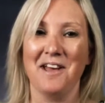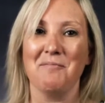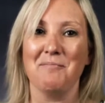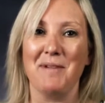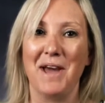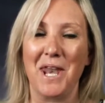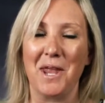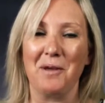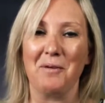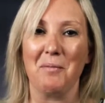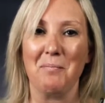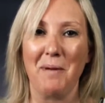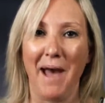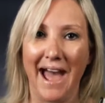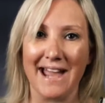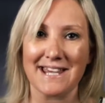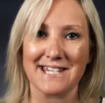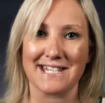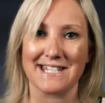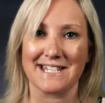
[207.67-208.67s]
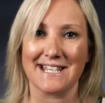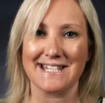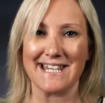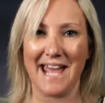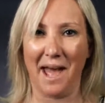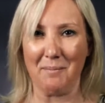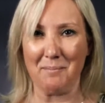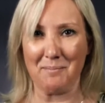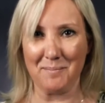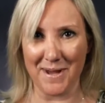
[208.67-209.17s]
men who are passionate,
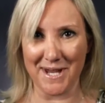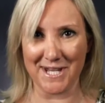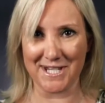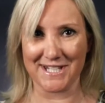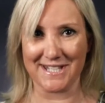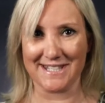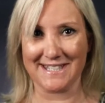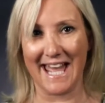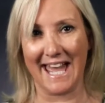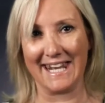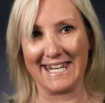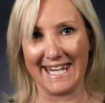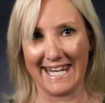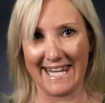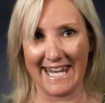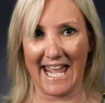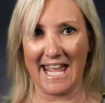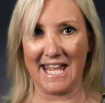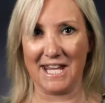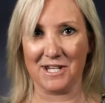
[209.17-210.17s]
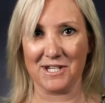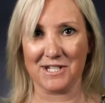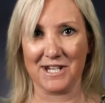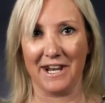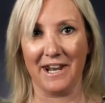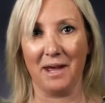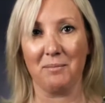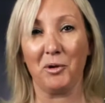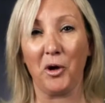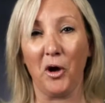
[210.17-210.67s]
ambitious and engaged,
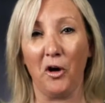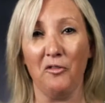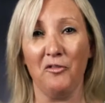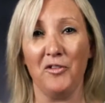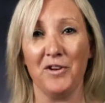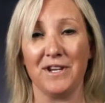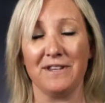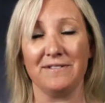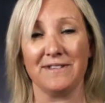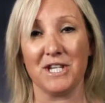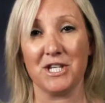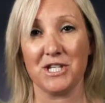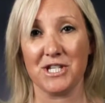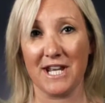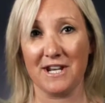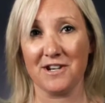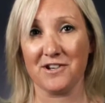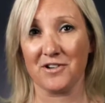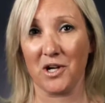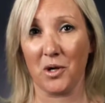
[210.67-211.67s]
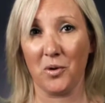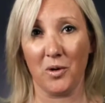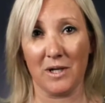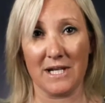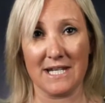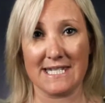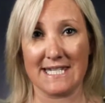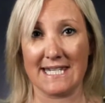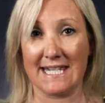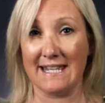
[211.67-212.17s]
and I'm confident that gender
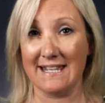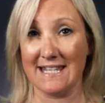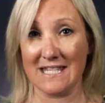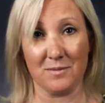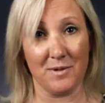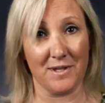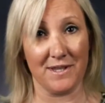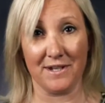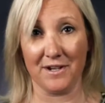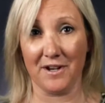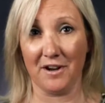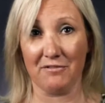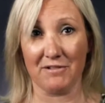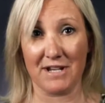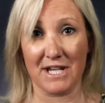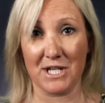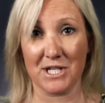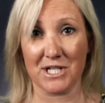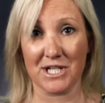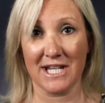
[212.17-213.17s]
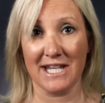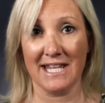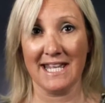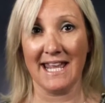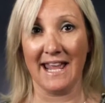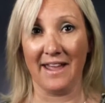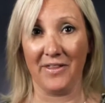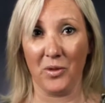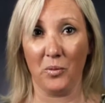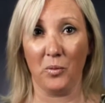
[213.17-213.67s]
equality is within our reach
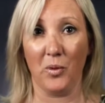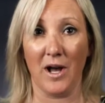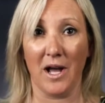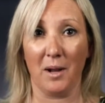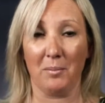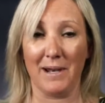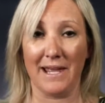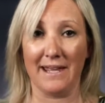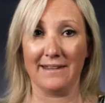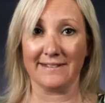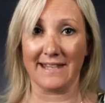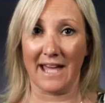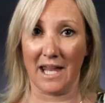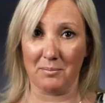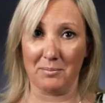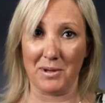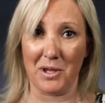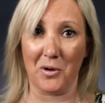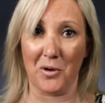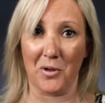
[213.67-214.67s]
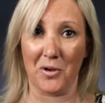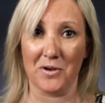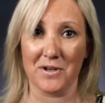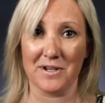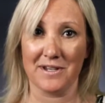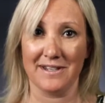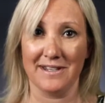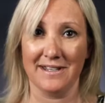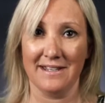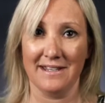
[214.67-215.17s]
in the workplace and beyond.